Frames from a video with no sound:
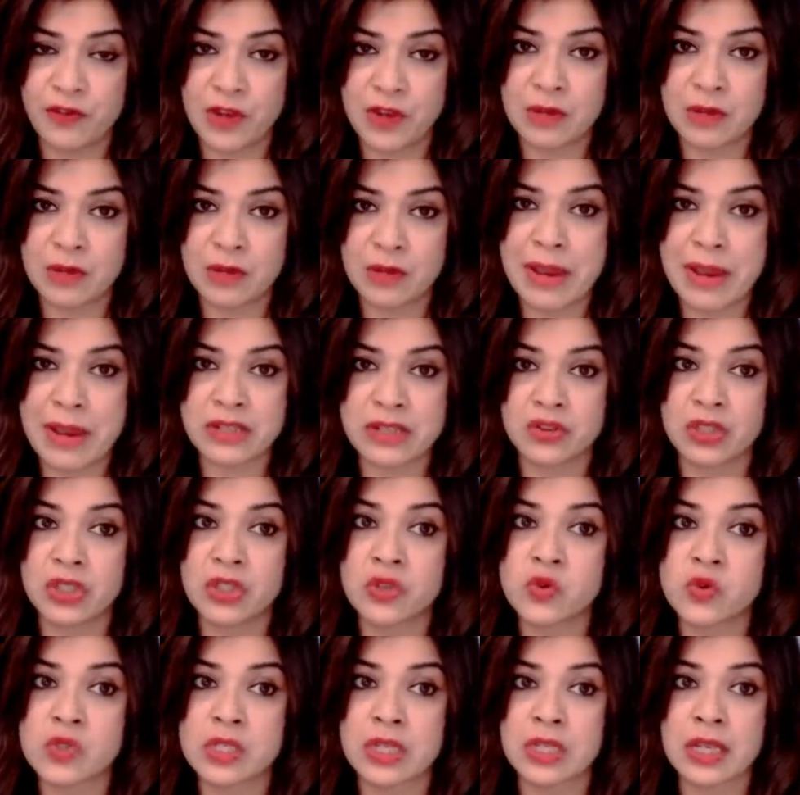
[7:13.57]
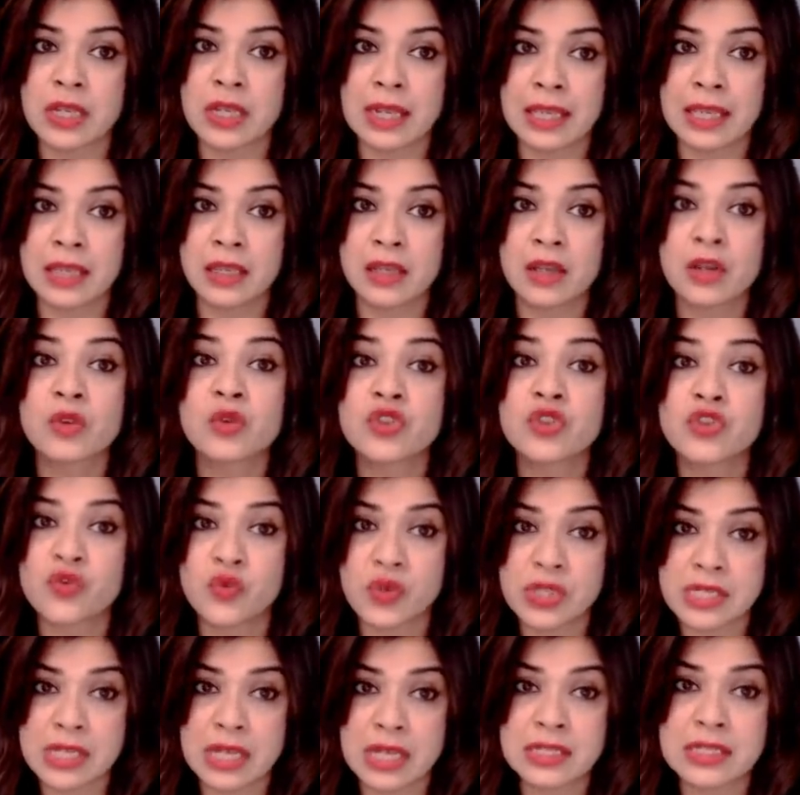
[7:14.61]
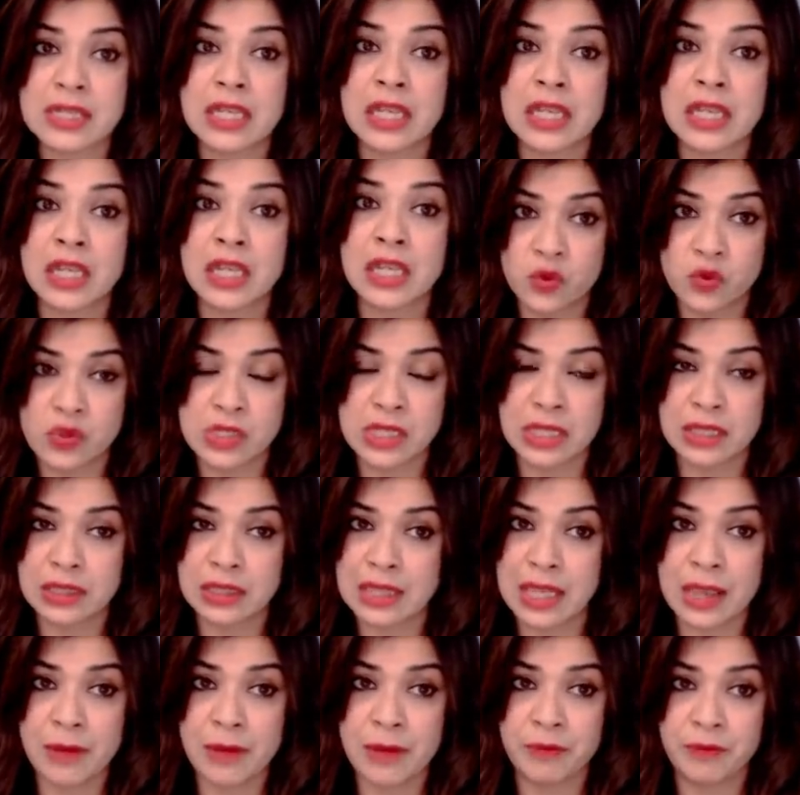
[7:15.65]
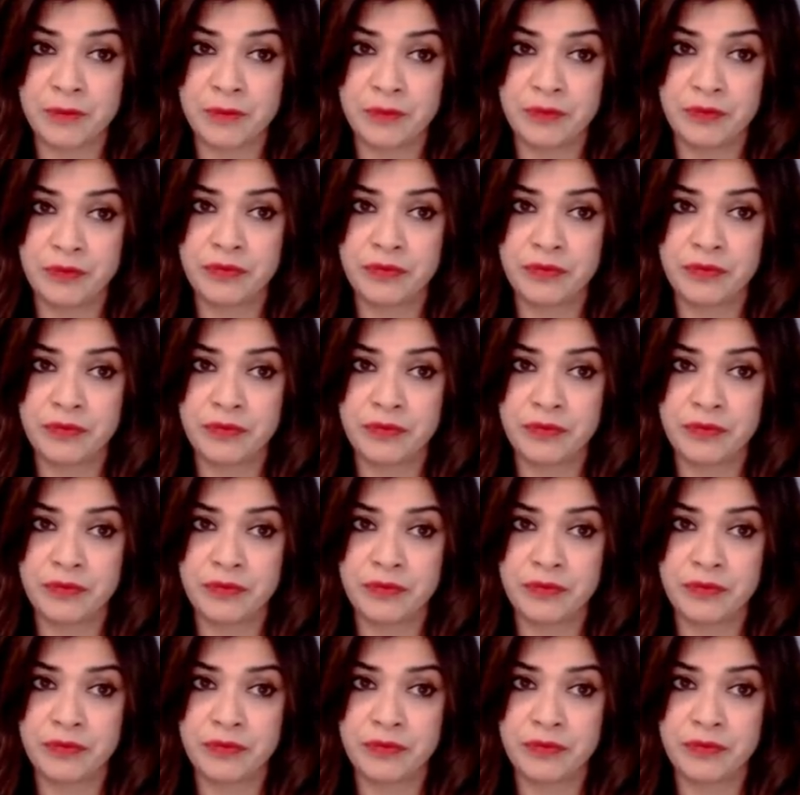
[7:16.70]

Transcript: feedback to the user click could result in losing them.